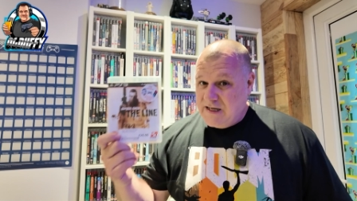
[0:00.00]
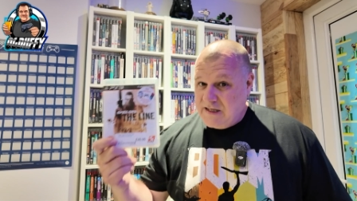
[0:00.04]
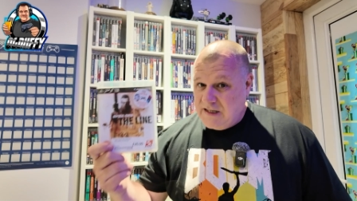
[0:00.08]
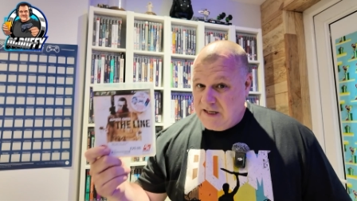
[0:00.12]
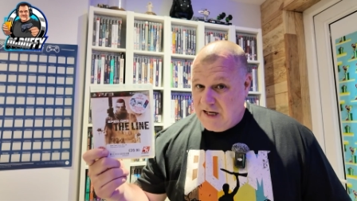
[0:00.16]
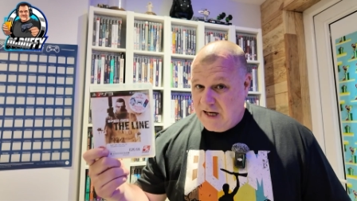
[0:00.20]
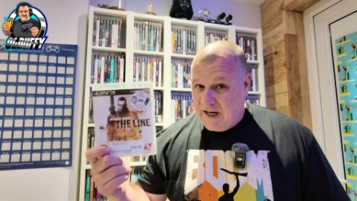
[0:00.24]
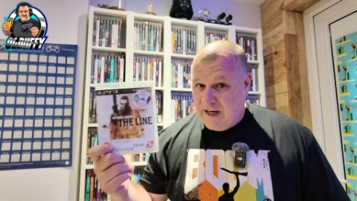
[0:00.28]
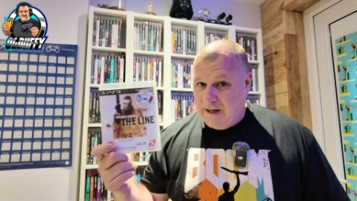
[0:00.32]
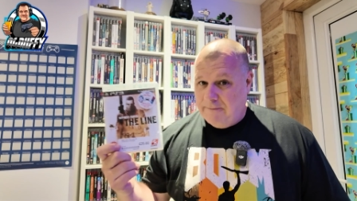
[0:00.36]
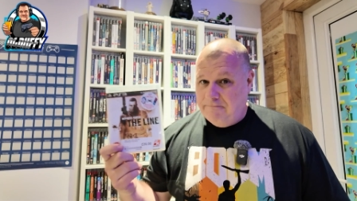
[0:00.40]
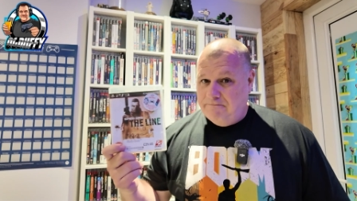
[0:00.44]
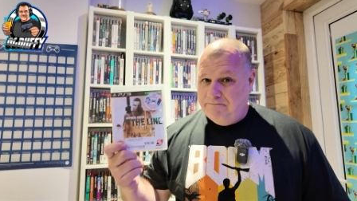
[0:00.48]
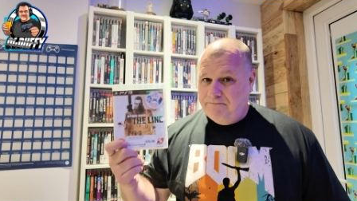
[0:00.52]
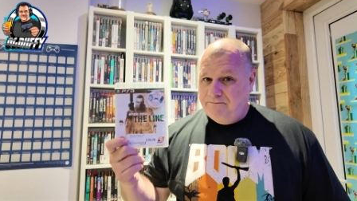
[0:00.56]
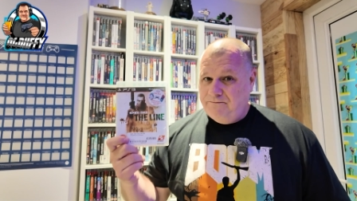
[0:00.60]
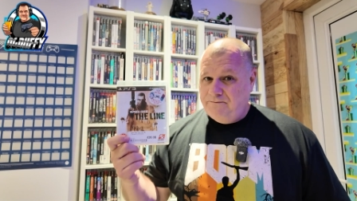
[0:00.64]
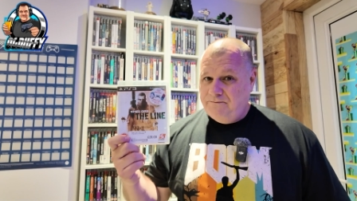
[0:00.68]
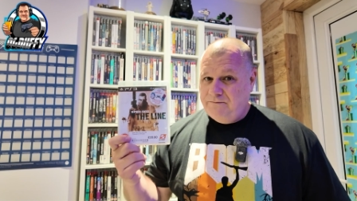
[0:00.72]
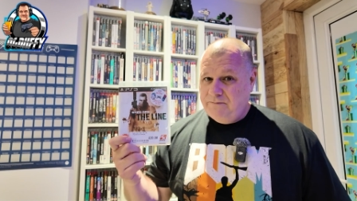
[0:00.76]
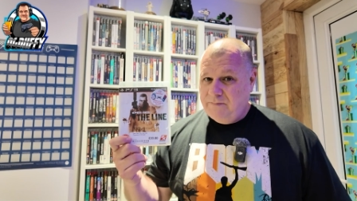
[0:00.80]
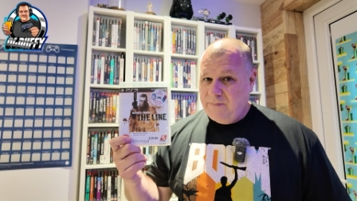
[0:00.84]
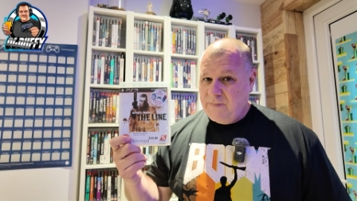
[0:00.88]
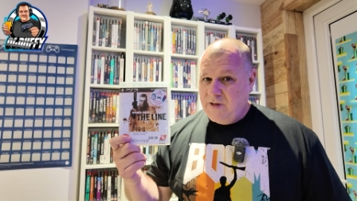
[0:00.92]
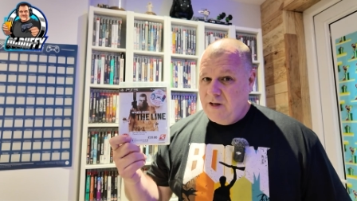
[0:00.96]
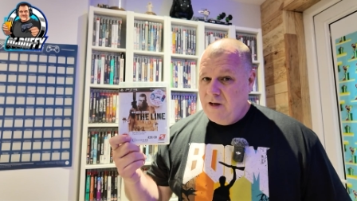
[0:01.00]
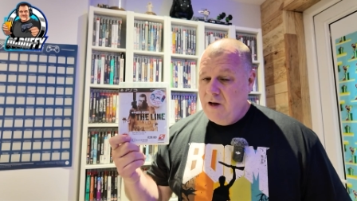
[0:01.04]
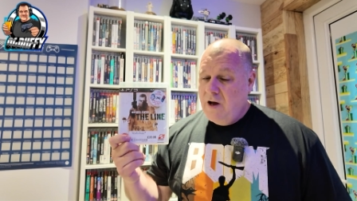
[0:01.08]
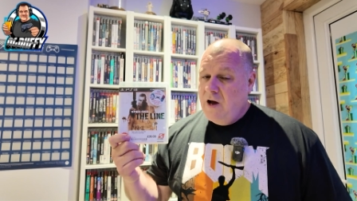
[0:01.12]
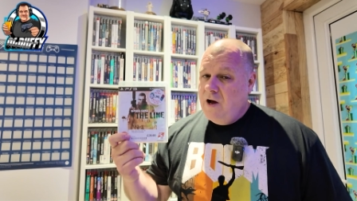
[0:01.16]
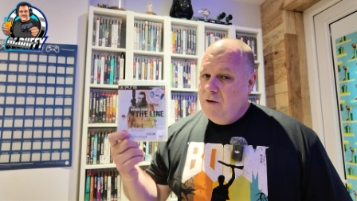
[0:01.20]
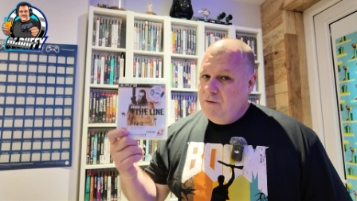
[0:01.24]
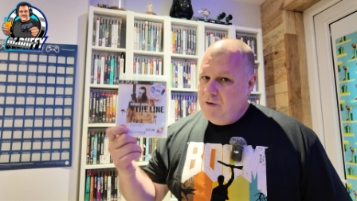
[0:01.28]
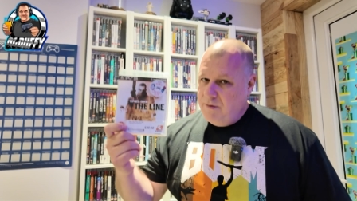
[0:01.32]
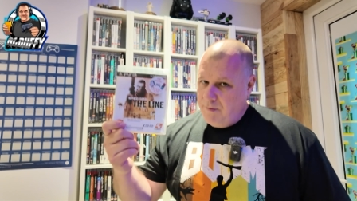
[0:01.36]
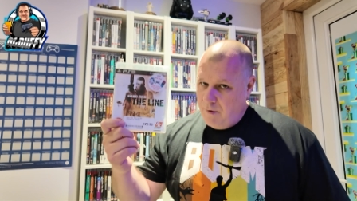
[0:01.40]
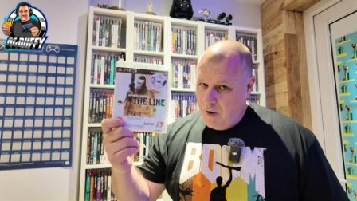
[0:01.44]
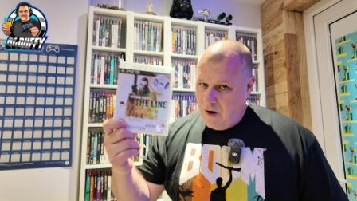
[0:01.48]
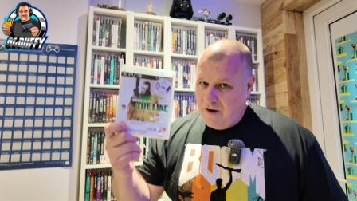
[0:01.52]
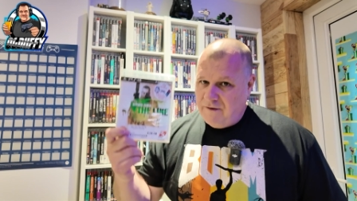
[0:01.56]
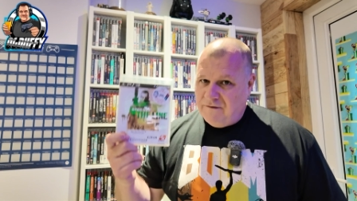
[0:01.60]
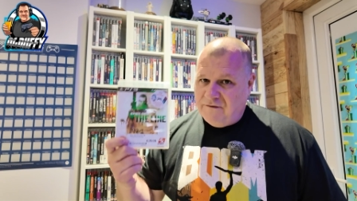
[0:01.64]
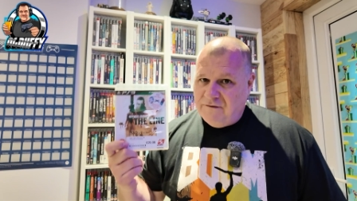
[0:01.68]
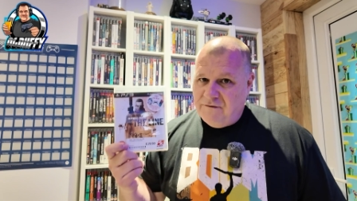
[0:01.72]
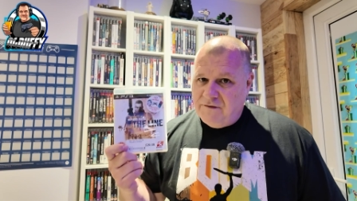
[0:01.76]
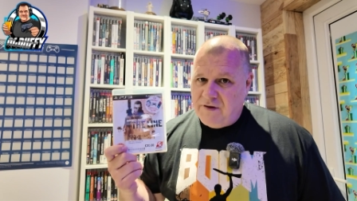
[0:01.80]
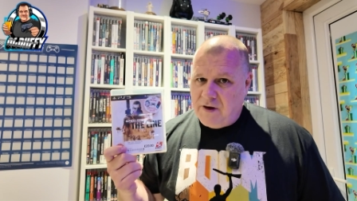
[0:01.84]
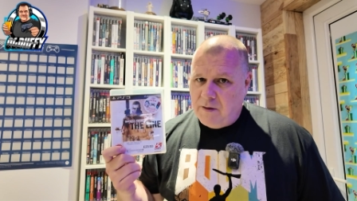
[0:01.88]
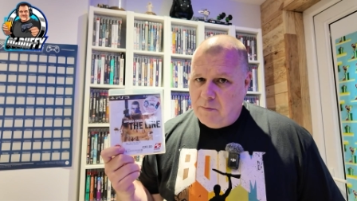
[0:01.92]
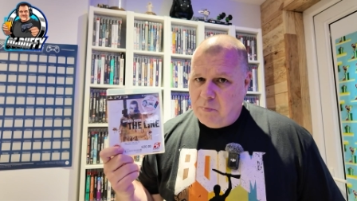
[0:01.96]
game. We might even
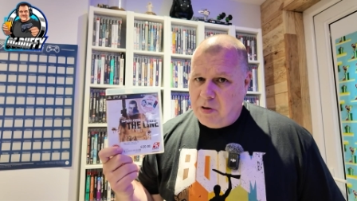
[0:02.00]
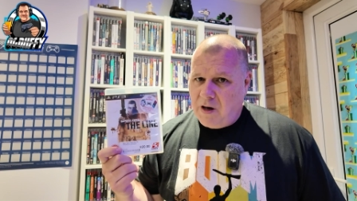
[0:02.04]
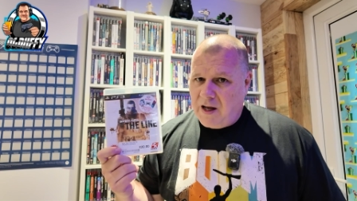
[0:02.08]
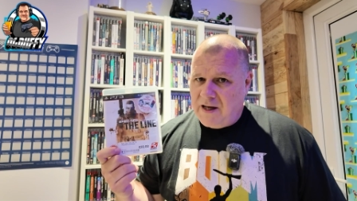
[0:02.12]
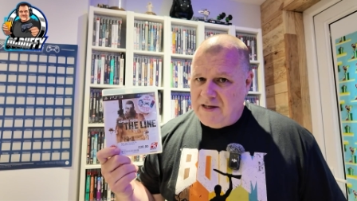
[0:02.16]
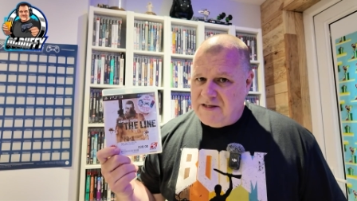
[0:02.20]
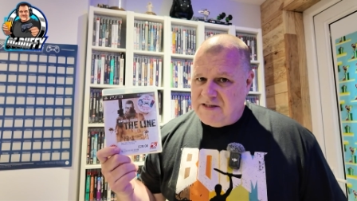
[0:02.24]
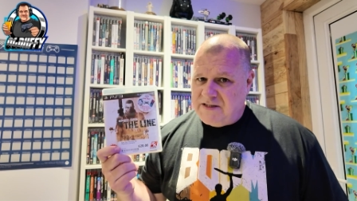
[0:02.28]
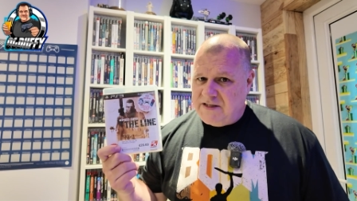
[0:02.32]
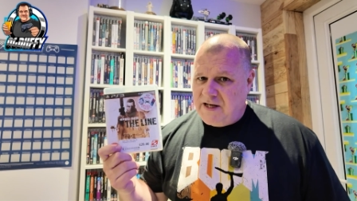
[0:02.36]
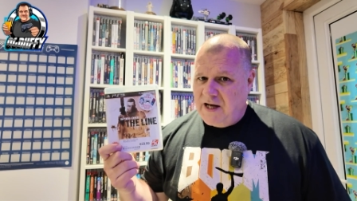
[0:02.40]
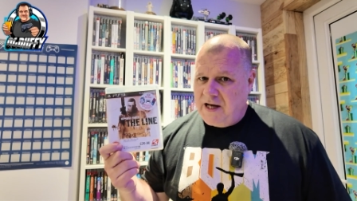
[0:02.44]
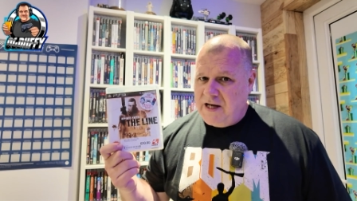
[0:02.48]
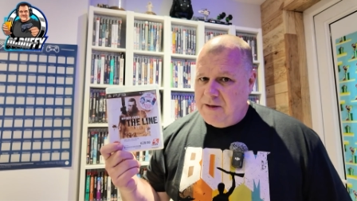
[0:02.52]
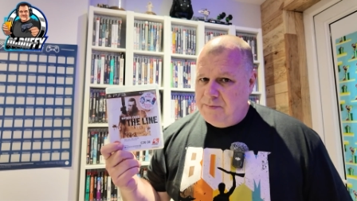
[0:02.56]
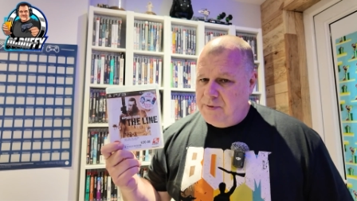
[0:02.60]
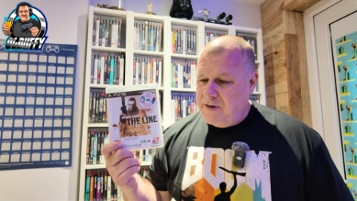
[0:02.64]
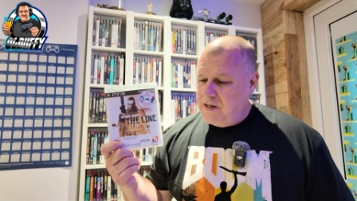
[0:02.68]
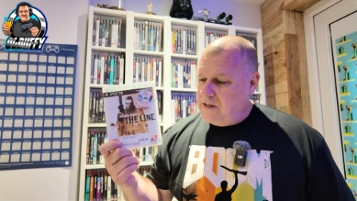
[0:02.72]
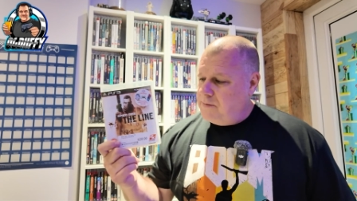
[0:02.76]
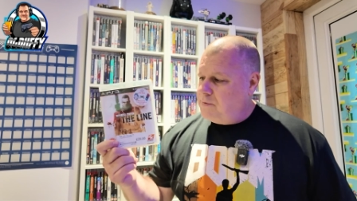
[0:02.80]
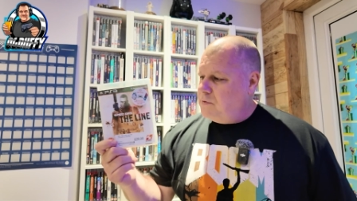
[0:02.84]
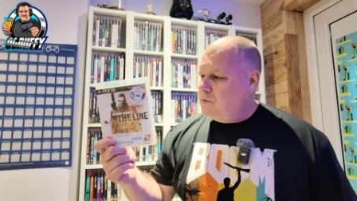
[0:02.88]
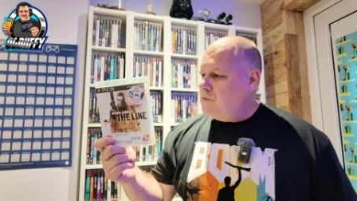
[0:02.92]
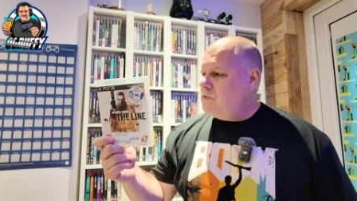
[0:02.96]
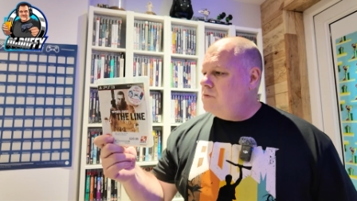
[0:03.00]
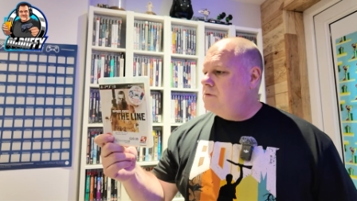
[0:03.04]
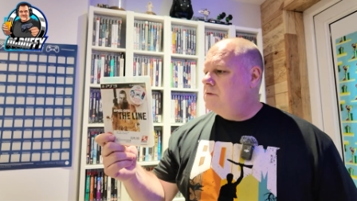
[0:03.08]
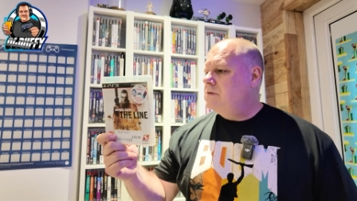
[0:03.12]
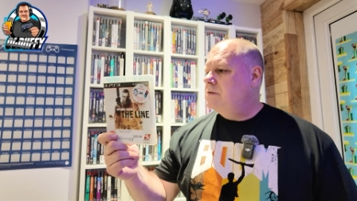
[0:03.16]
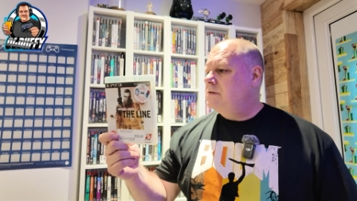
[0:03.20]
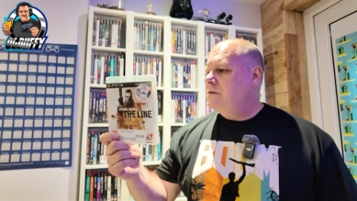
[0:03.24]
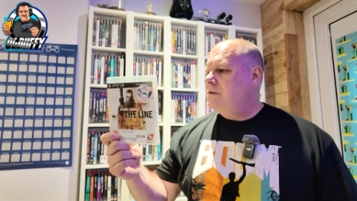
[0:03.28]
give it a play today, people.